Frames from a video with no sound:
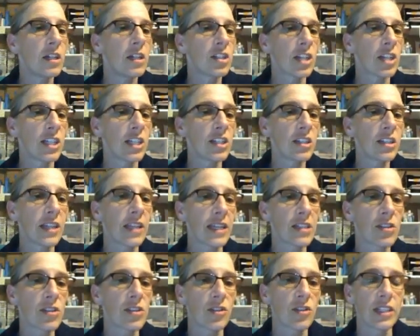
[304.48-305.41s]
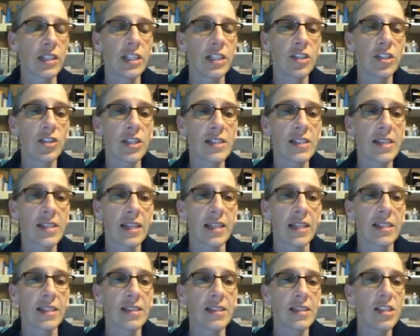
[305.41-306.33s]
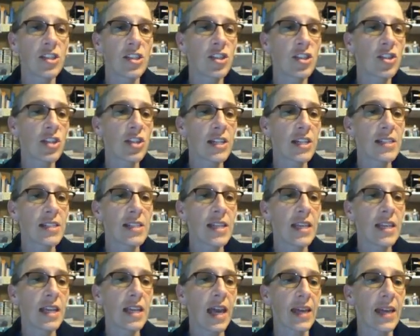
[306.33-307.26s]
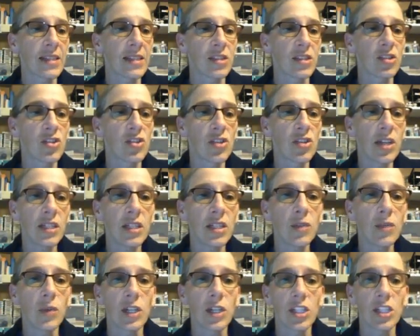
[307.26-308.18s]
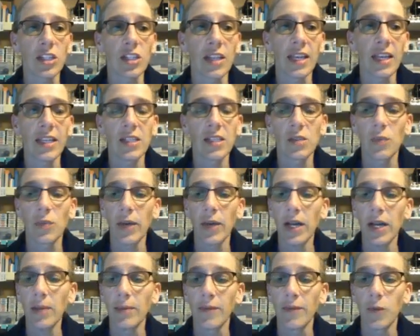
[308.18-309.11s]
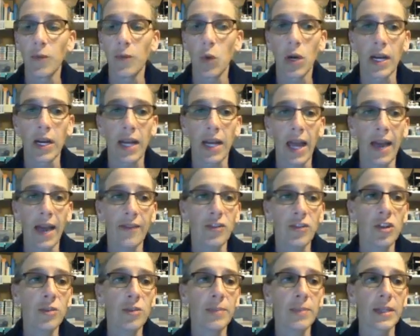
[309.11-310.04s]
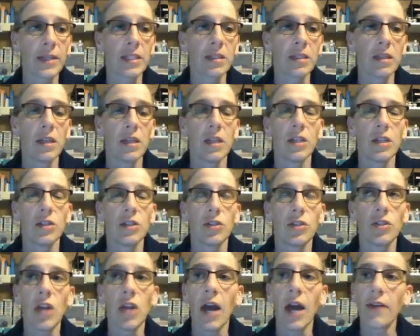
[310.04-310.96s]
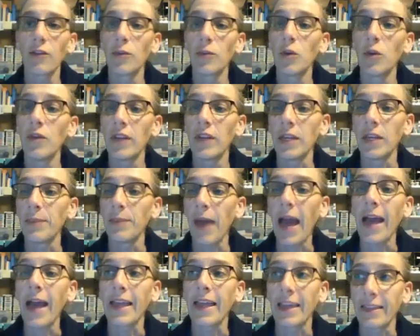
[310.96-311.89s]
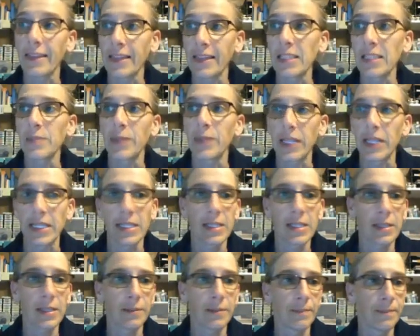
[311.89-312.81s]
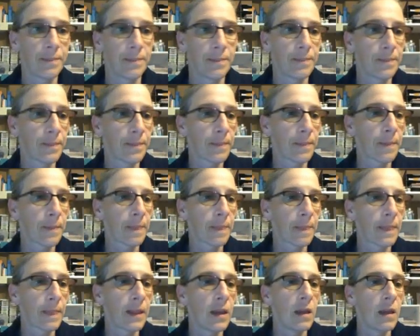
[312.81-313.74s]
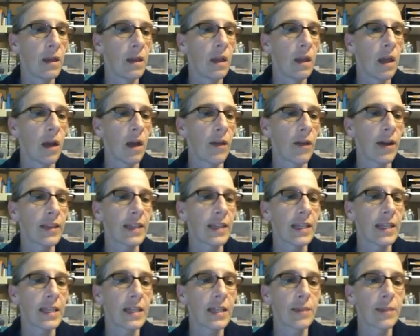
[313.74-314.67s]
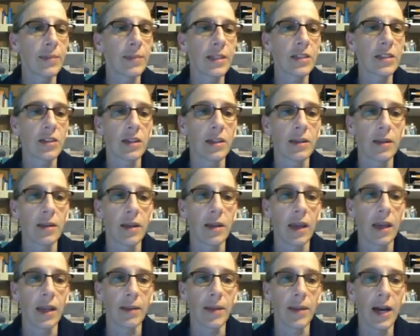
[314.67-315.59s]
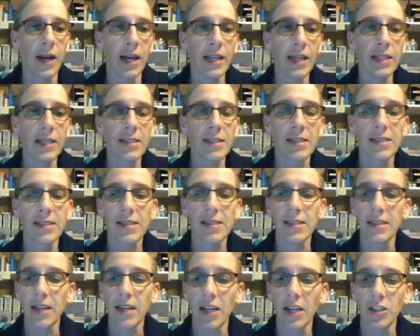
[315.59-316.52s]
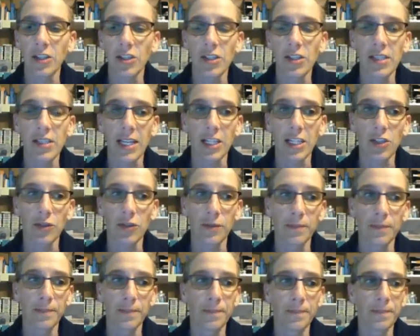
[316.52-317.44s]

Changing the external ear dressing and incision dressing as instructed, washing the hands well before and after, but do not remove any packing that's placed. All right, they need to complete their antibiotics and see the doctor scheduled.